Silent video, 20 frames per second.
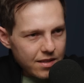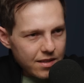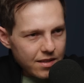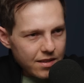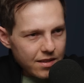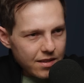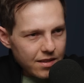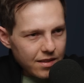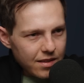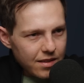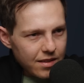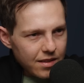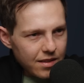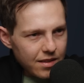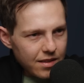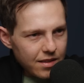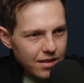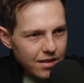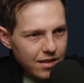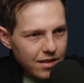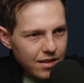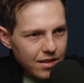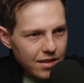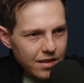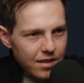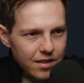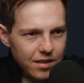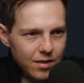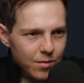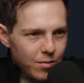Like a lot of steaks, or
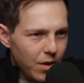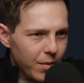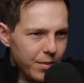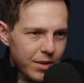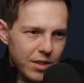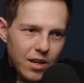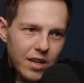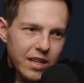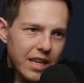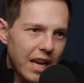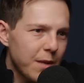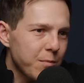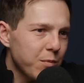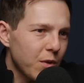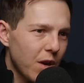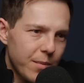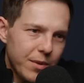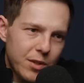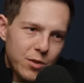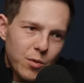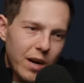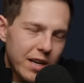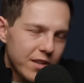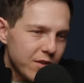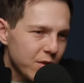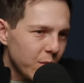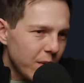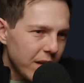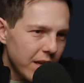probably again, probably twice a